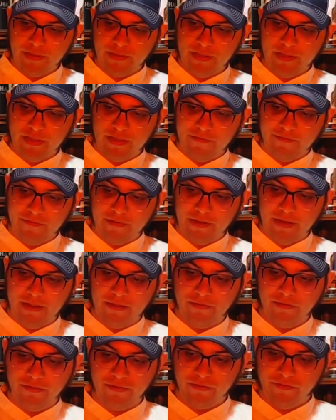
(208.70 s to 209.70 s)
Half an
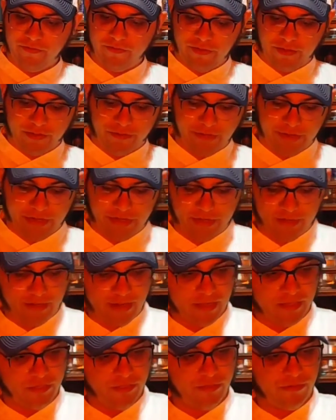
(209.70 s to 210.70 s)
ounce of the green
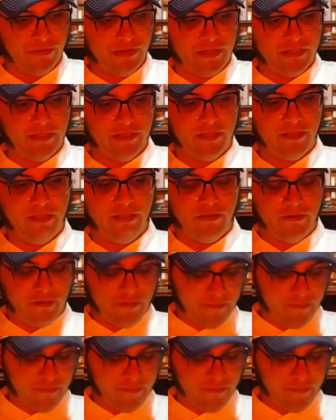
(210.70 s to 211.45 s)
Ancho Reyes liqueur,